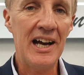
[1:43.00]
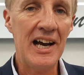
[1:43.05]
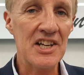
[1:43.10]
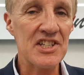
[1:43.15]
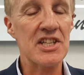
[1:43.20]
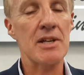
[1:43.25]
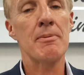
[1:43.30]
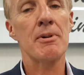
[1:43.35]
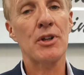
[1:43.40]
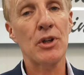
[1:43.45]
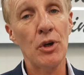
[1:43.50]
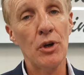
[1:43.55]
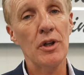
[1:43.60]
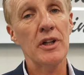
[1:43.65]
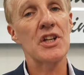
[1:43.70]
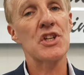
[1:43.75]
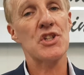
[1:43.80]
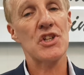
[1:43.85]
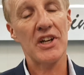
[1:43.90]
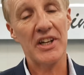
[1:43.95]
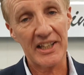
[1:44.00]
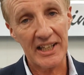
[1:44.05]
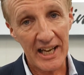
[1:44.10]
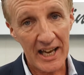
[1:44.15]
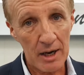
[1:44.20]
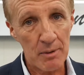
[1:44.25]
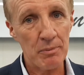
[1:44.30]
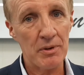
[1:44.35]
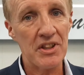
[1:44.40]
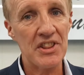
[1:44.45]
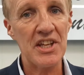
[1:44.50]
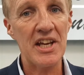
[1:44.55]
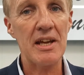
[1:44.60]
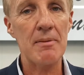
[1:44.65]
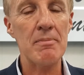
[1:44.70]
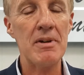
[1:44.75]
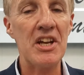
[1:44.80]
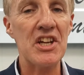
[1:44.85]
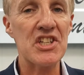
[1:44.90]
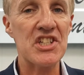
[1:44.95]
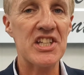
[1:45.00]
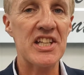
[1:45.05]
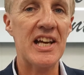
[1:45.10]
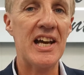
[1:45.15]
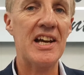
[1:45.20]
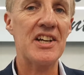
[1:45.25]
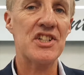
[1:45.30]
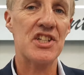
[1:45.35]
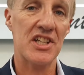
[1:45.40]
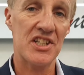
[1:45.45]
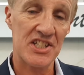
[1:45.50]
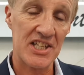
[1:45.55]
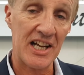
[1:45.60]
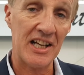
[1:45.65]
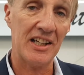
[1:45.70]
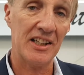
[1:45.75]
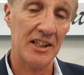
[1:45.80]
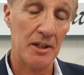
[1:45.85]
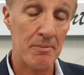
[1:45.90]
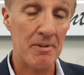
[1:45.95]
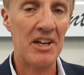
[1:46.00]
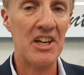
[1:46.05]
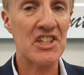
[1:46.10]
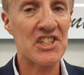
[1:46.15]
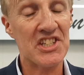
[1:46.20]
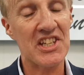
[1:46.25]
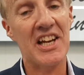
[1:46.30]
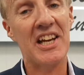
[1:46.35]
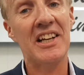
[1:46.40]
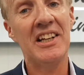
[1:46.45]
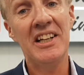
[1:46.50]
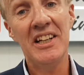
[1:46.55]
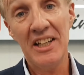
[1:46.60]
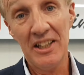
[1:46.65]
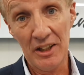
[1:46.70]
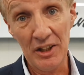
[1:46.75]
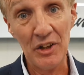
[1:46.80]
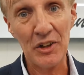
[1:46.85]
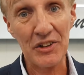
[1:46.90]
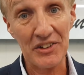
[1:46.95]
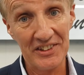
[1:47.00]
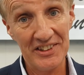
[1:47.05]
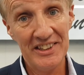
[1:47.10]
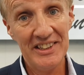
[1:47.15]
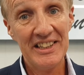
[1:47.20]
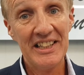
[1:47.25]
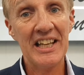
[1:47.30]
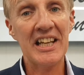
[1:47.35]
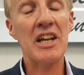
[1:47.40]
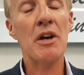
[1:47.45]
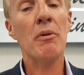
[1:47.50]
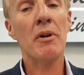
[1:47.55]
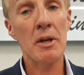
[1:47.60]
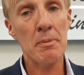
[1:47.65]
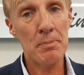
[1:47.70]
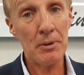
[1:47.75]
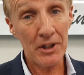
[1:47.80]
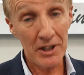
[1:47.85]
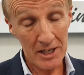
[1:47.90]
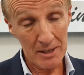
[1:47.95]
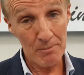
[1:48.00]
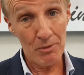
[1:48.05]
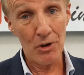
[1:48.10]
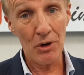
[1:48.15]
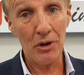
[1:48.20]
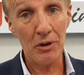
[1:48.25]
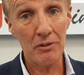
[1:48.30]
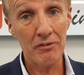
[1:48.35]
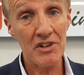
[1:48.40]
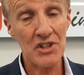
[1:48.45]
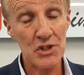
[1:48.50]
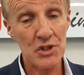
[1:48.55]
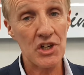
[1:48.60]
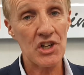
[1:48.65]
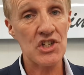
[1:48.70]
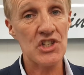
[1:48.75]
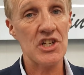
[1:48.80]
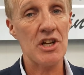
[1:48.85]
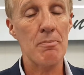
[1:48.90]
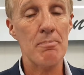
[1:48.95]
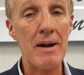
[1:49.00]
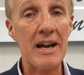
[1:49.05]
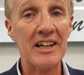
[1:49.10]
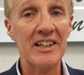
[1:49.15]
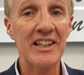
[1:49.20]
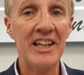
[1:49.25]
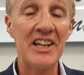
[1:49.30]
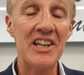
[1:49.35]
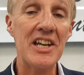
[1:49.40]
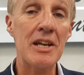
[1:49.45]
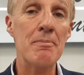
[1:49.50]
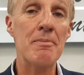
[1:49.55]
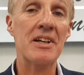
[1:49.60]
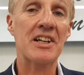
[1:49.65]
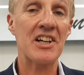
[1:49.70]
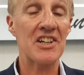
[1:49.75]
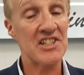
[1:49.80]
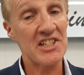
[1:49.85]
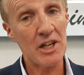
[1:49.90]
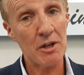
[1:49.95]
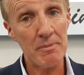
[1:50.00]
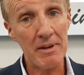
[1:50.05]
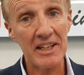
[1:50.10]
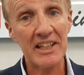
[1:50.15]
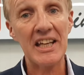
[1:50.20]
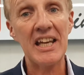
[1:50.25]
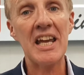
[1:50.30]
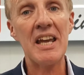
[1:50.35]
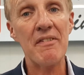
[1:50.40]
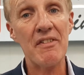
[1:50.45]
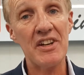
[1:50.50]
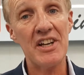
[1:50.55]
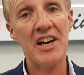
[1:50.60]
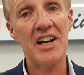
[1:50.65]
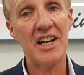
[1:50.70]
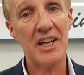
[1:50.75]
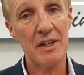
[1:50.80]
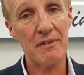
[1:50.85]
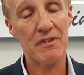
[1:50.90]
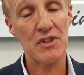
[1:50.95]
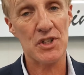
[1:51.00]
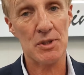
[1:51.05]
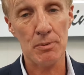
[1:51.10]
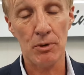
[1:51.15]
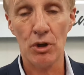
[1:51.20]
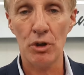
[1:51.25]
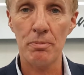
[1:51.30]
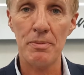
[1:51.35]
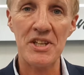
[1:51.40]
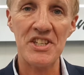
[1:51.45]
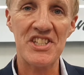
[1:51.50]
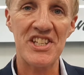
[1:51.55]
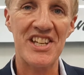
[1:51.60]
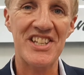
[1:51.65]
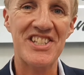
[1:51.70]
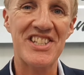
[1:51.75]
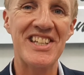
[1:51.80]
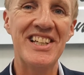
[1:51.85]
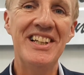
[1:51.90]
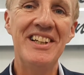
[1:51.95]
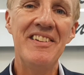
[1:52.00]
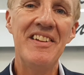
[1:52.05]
So Macaulay's trying to get in with the minister there to tell the minister, look, you don't want to put any more restrictions on bank lending because that'll make it even harder for small business.